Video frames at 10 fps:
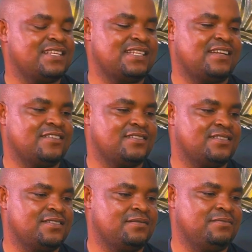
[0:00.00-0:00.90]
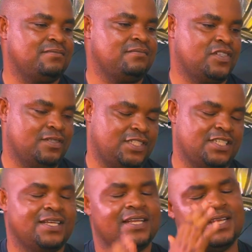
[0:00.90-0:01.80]
are not much.
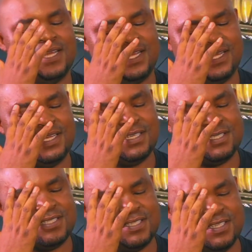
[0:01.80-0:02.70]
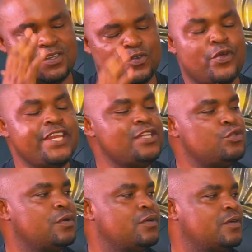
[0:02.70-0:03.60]
And we need
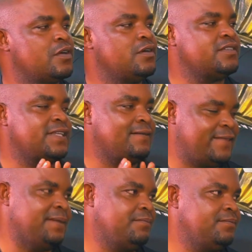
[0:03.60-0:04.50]
to conserve them